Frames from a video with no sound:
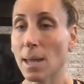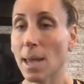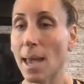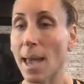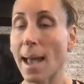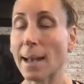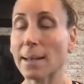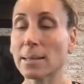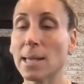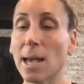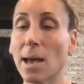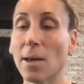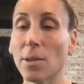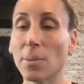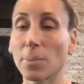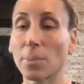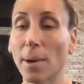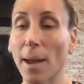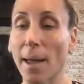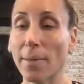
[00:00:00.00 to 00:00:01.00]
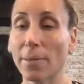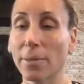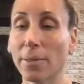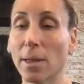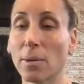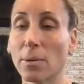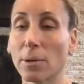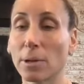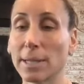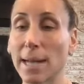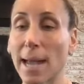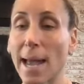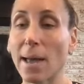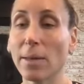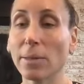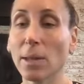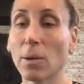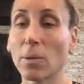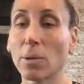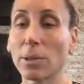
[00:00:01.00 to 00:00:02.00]
Exhale the breath, lower
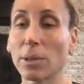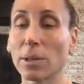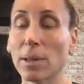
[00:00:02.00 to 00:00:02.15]
down, lower the